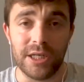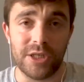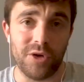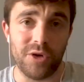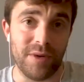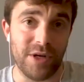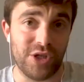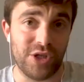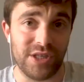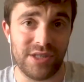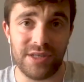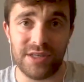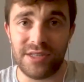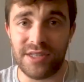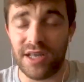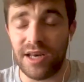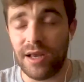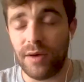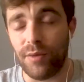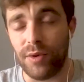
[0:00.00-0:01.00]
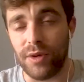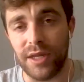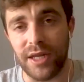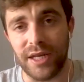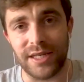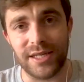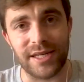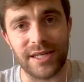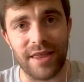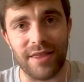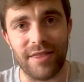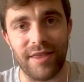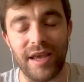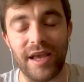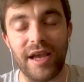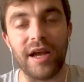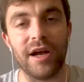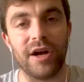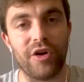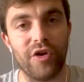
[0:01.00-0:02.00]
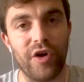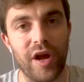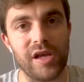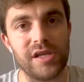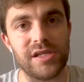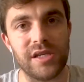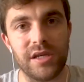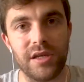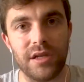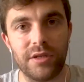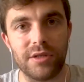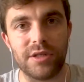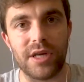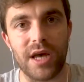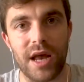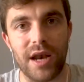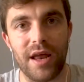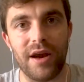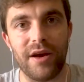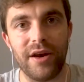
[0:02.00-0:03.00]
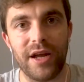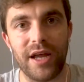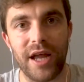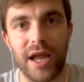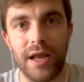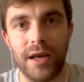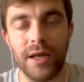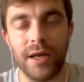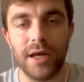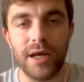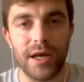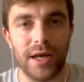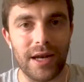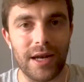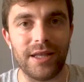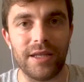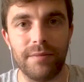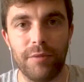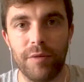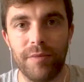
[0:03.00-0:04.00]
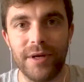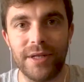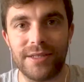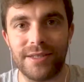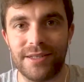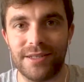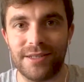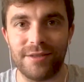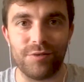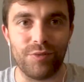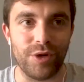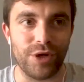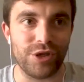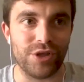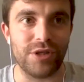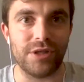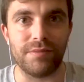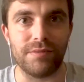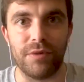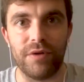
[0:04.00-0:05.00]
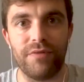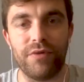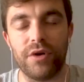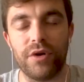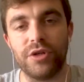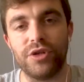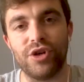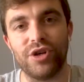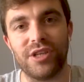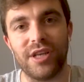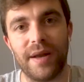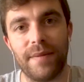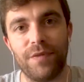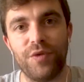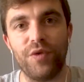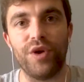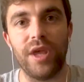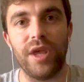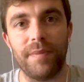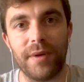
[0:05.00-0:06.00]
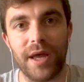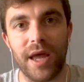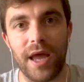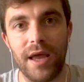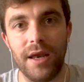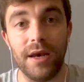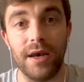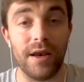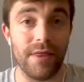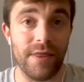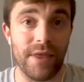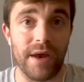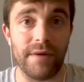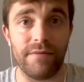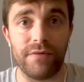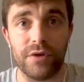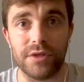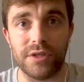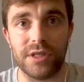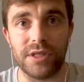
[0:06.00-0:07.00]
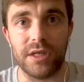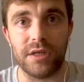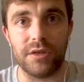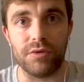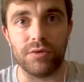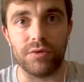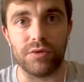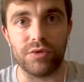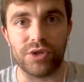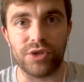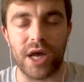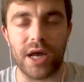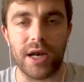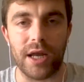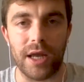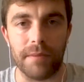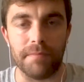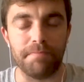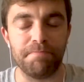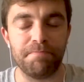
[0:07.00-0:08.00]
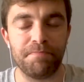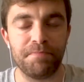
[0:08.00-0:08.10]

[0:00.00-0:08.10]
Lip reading: So Manchester City will need something crazy to sign Harry Kane. And at the moment, the situation is more for Tottenham to keep Kane than for City to sign him.